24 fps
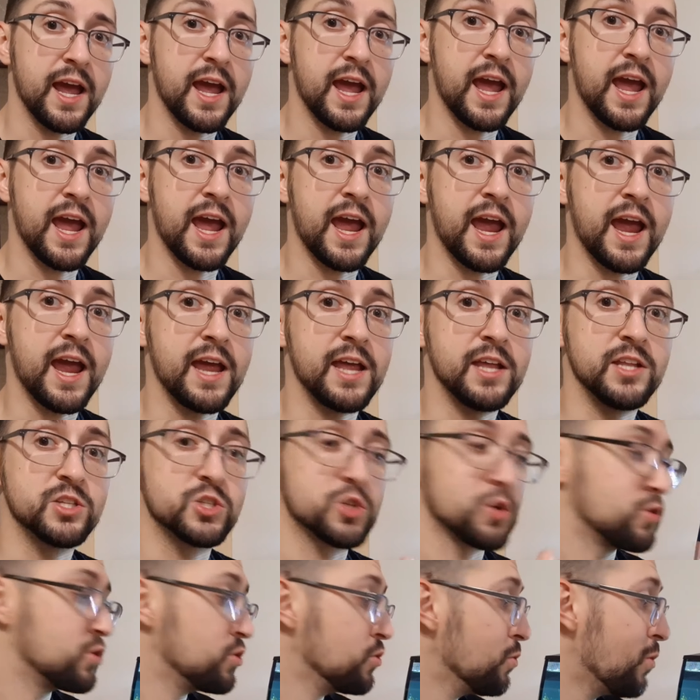and so
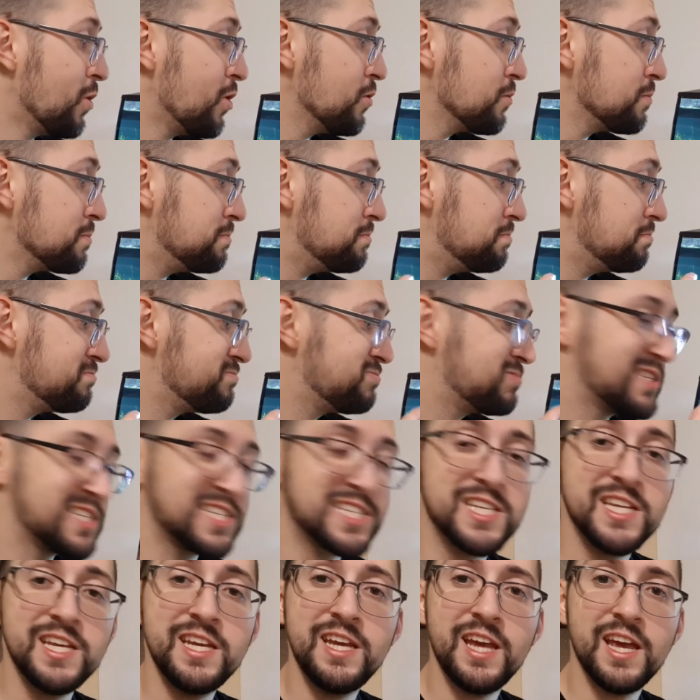you won't
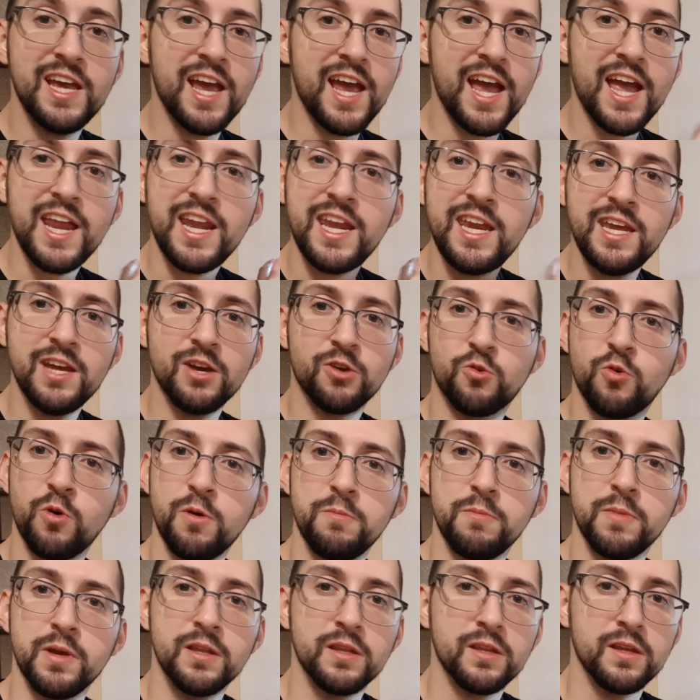see any
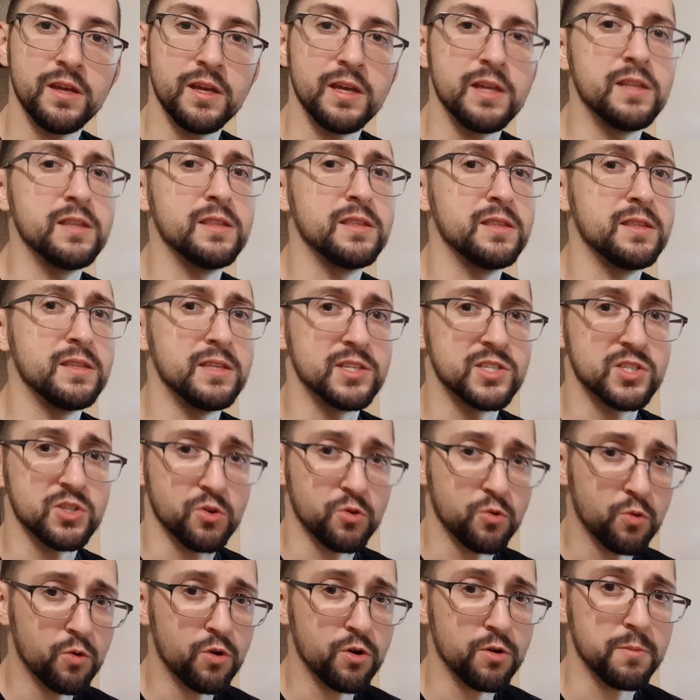equipment in this
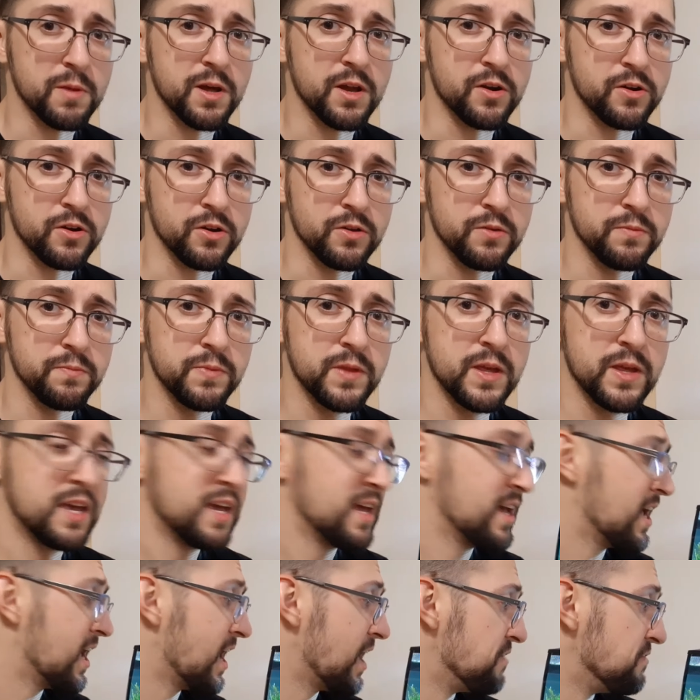aquarium at all.
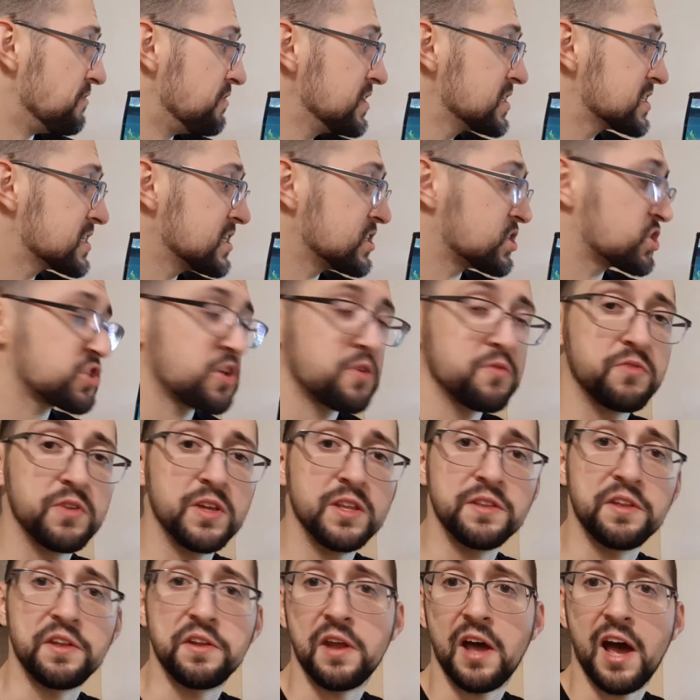And this is something
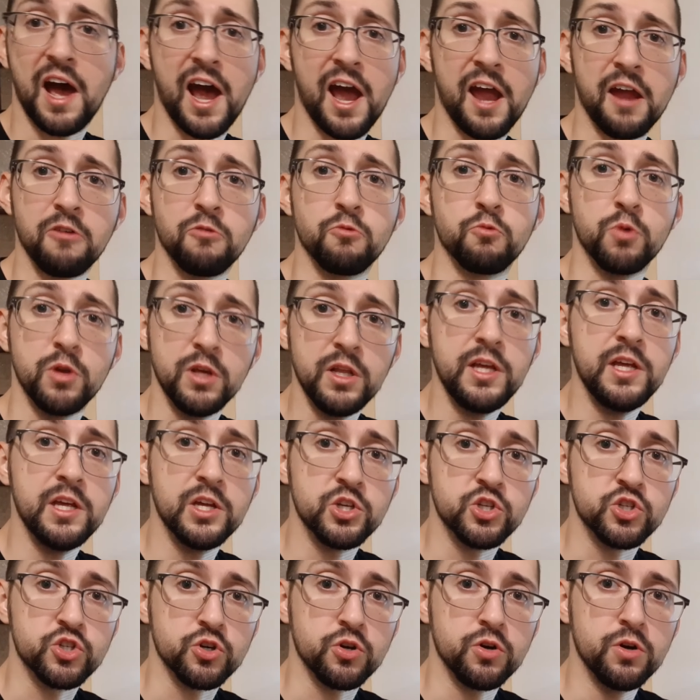that I really
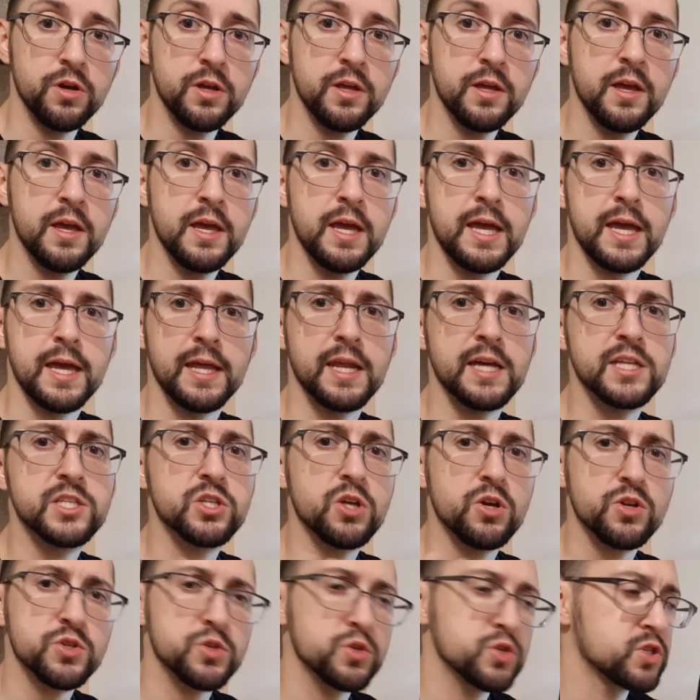enjoy. That's
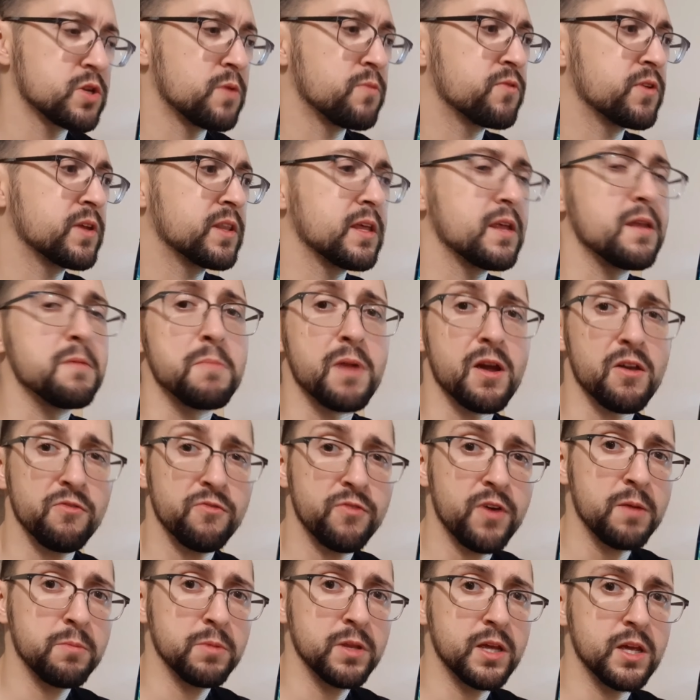also something that my
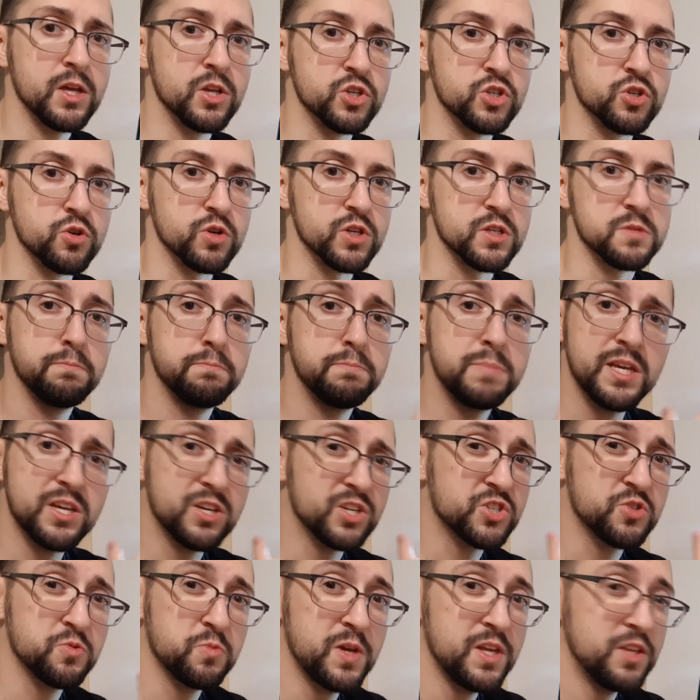family enjoys,
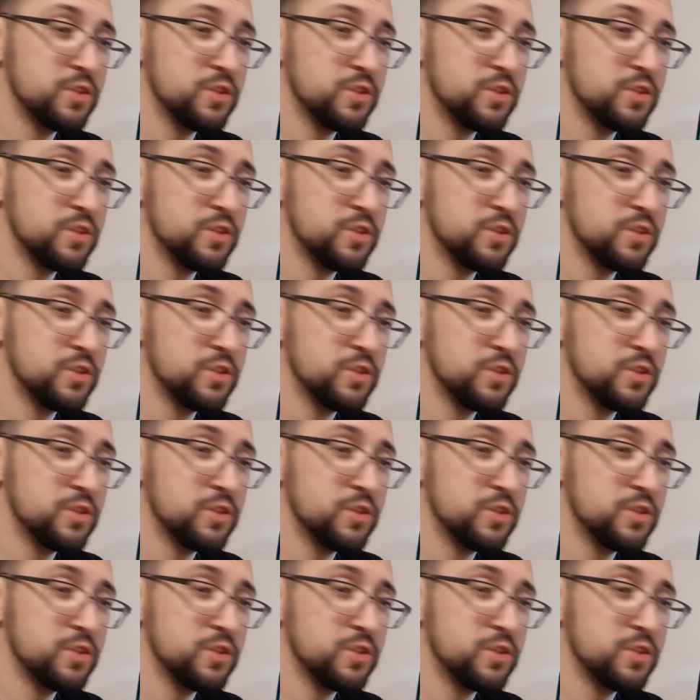because we